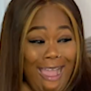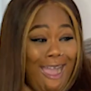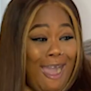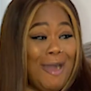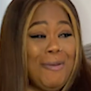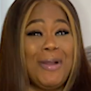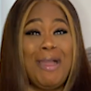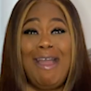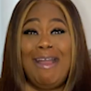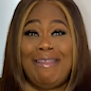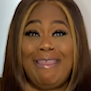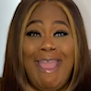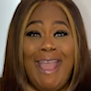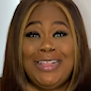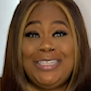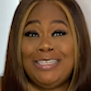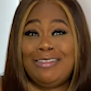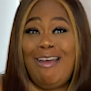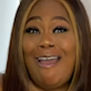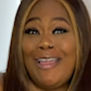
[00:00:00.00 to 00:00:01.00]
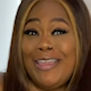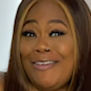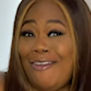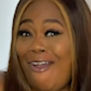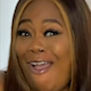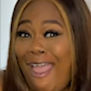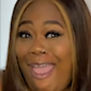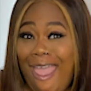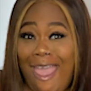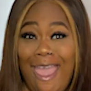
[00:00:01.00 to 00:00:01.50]
God, yes, you like
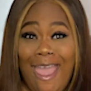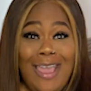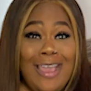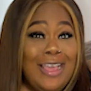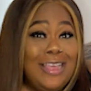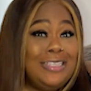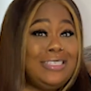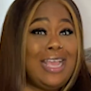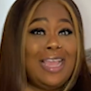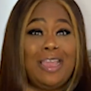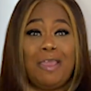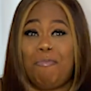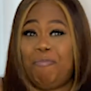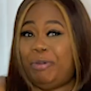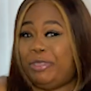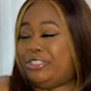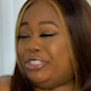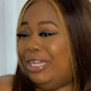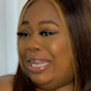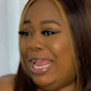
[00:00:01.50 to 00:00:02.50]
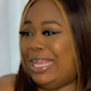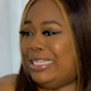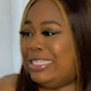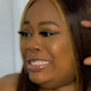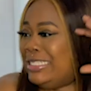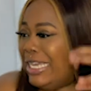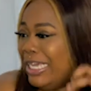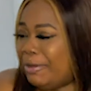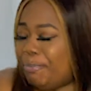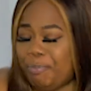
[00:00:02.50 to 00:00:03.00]
your hair. Taking picture like this,
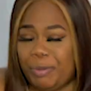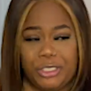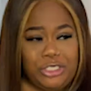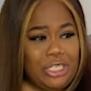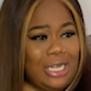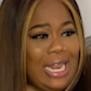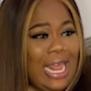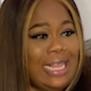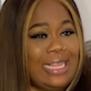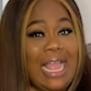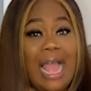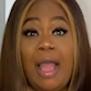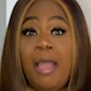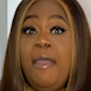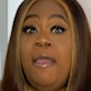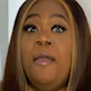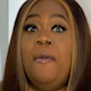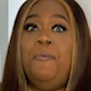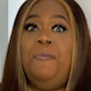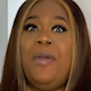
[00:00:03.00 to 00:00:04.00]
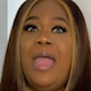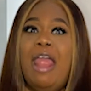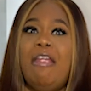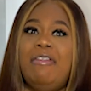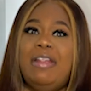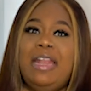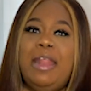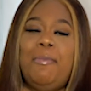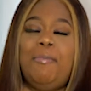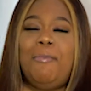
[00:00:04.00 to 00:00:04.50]
taking picture like that.
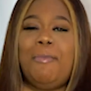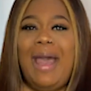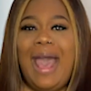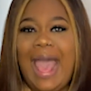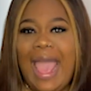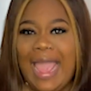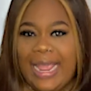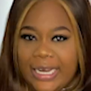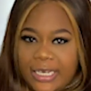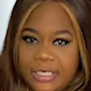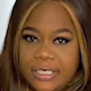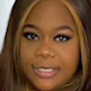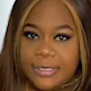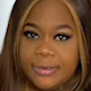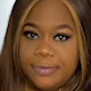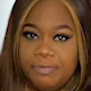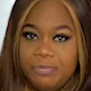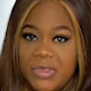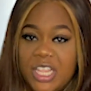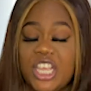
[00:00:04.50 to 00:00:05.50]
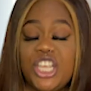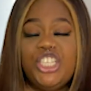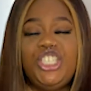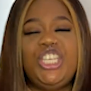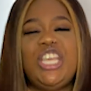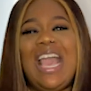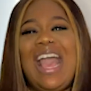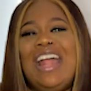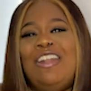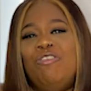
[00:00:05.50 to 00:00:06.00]
Bearing in mind,
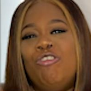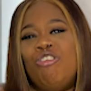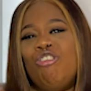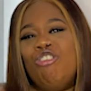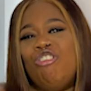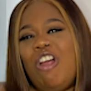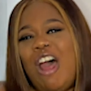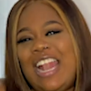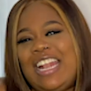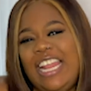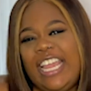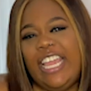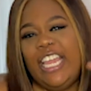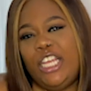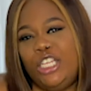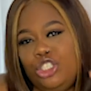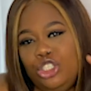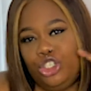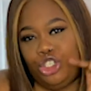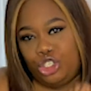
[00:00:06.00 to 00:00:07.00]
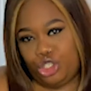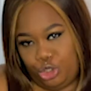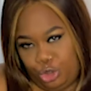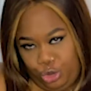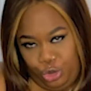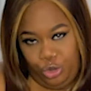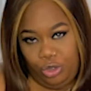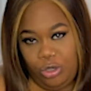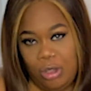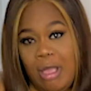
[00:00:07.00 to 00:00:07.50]
she had run
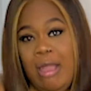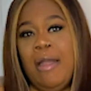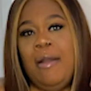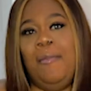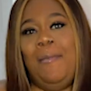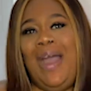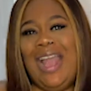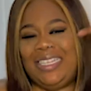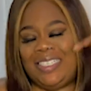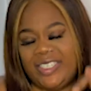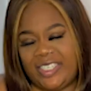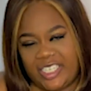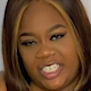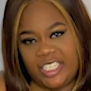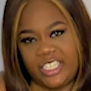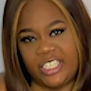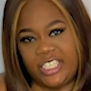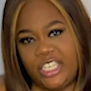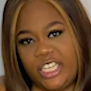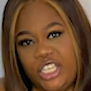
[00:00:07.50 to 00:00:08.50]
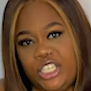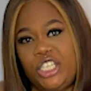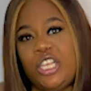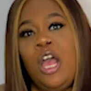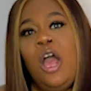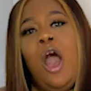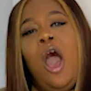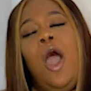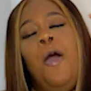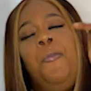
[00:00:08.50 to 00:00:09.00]
into my sister's
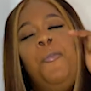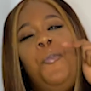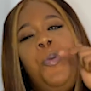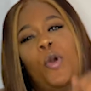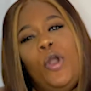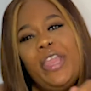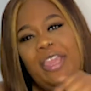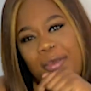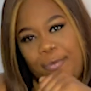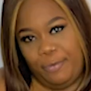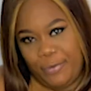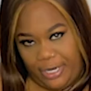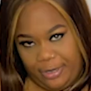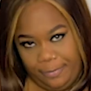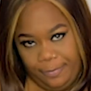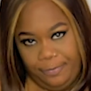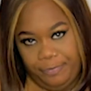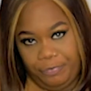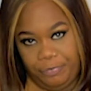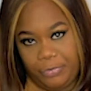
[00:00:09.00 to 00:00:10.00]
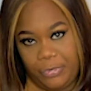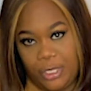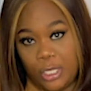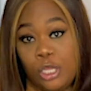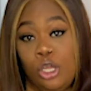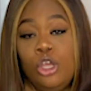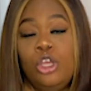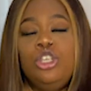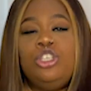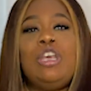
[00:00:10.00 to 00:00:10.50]
appointment.
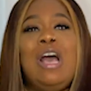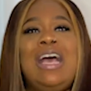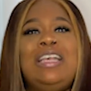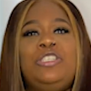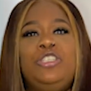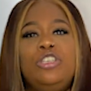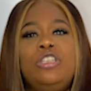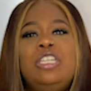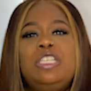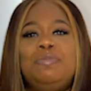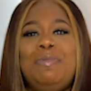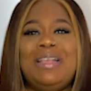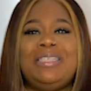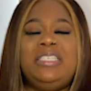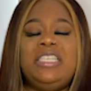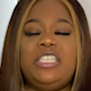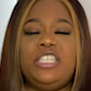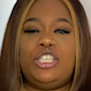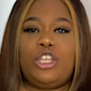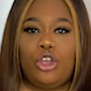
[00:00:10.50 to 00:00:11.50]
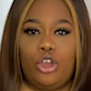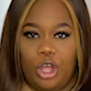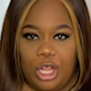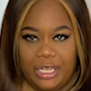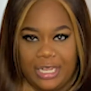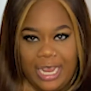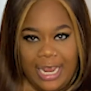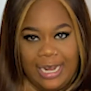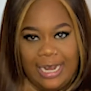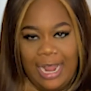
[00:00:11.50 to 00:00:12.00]
So as soon as my sister
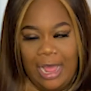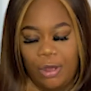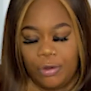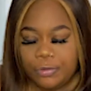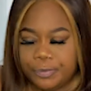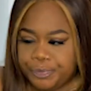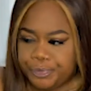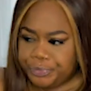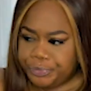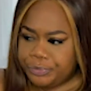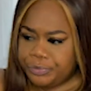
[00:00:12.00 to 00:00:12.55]
got there now,